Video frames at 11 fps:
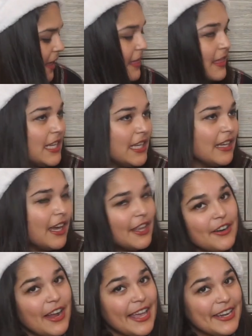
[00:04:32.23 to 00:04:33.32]
The
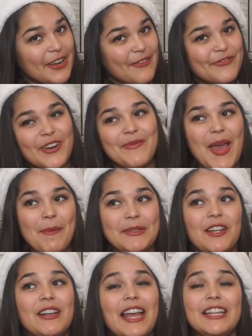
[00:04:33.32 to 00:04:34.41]
other item from
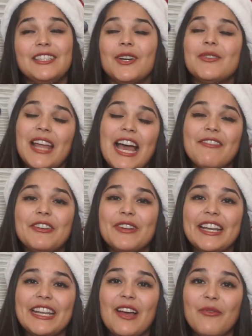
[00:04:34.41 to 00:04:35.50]
Amazon, I don't have it
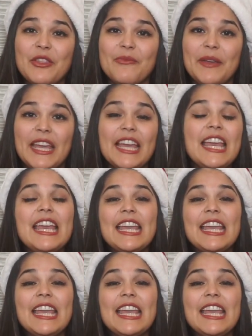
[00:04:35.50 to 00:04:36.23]
right now with me.